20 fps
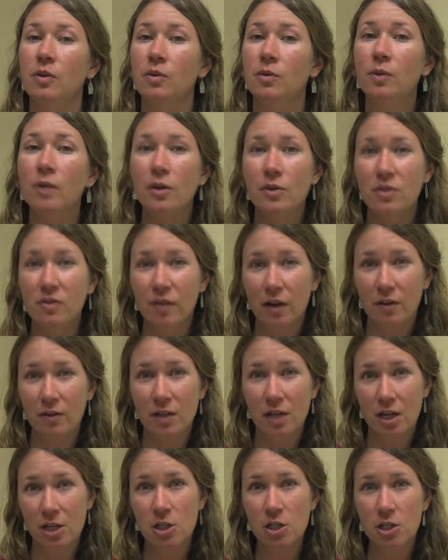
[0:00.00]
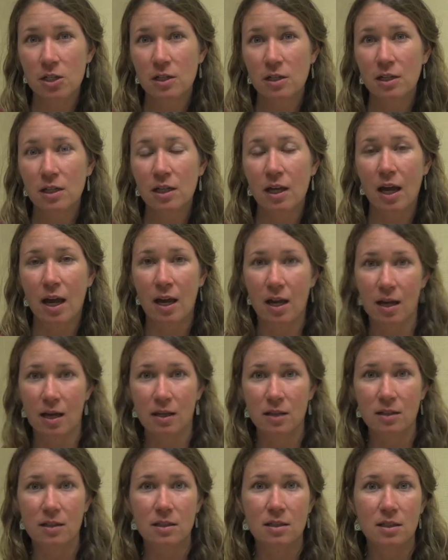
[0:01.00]
with the Rose Foundation
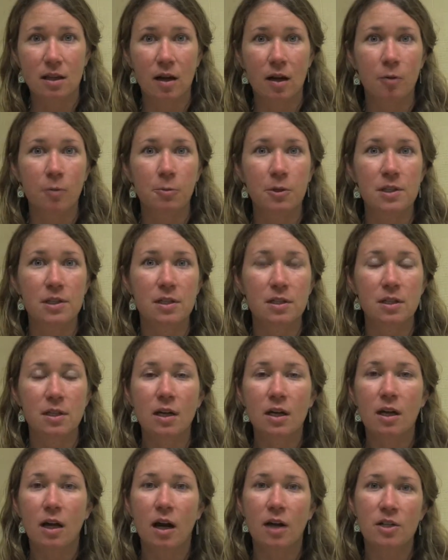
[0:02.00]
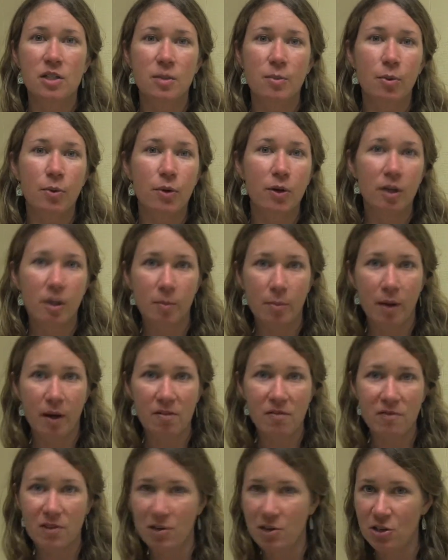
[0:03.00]
and um, we are supported by
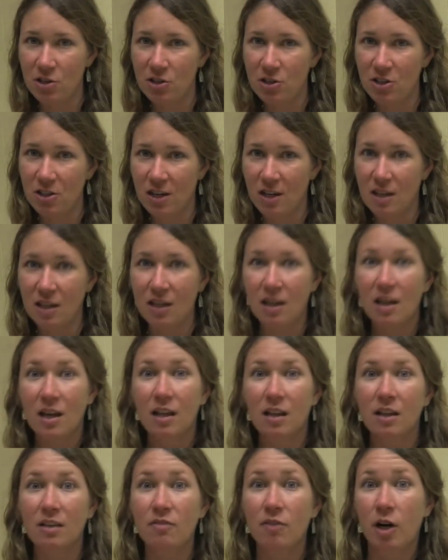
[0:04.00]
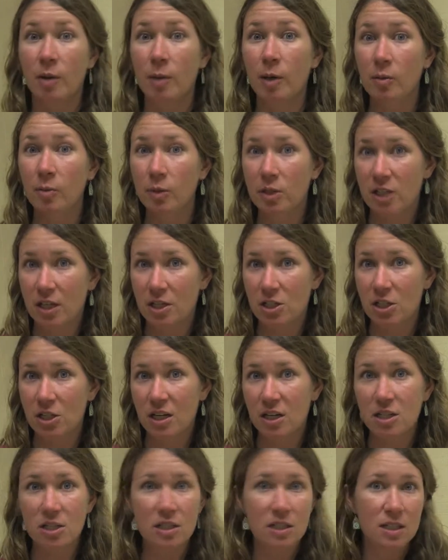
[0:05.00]
funders like the Environmental Protection
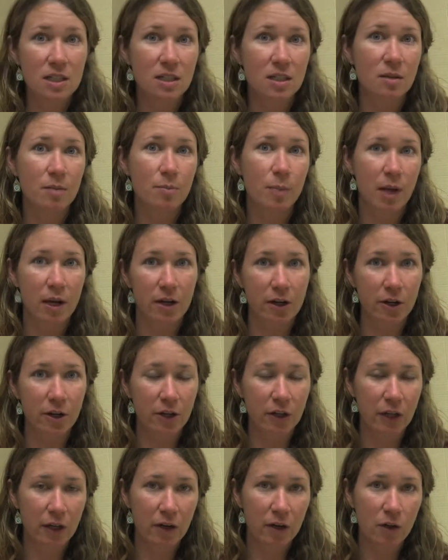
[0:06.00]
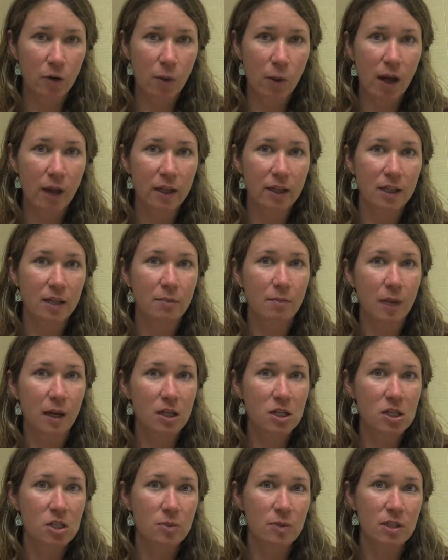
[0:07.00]
Agency, the Bay Area Air Quality and
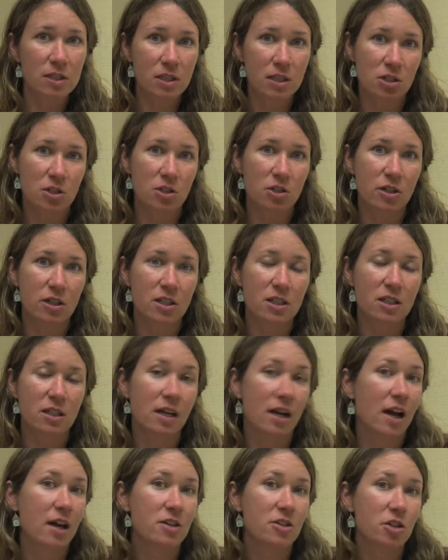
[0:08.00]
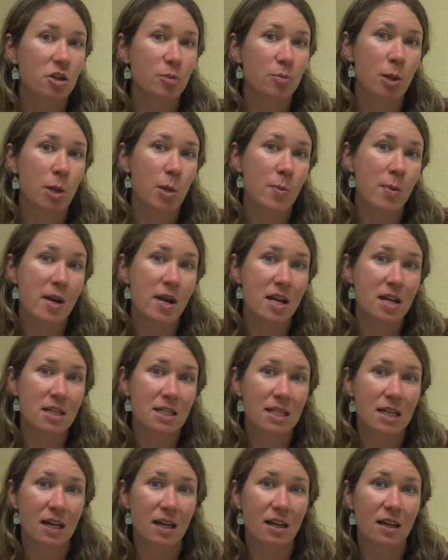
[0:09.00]
Management District, Kaiser
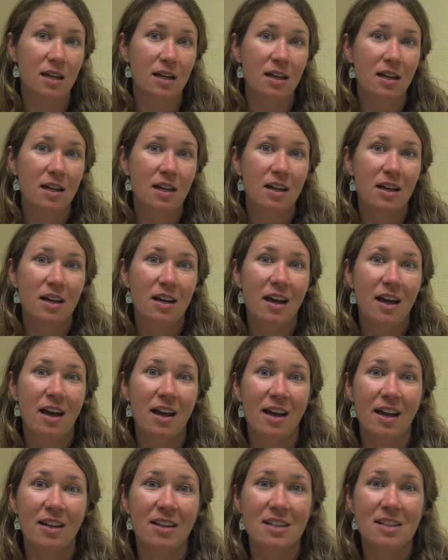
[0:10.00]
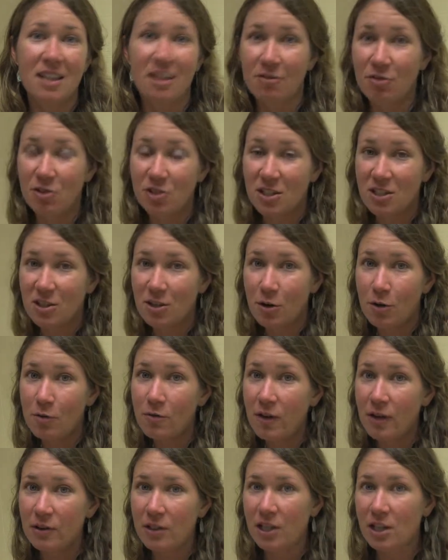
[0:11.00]
Permanente, and the San Francisco
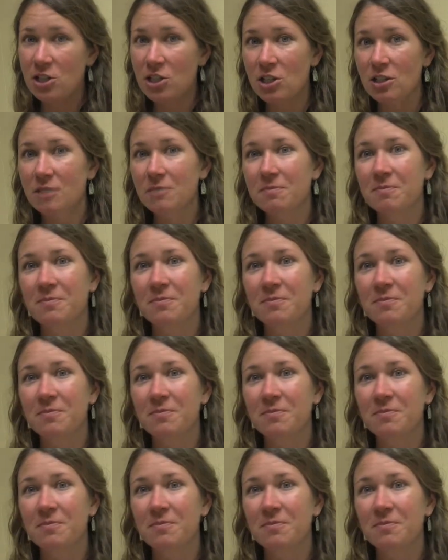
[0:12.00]
Foundation.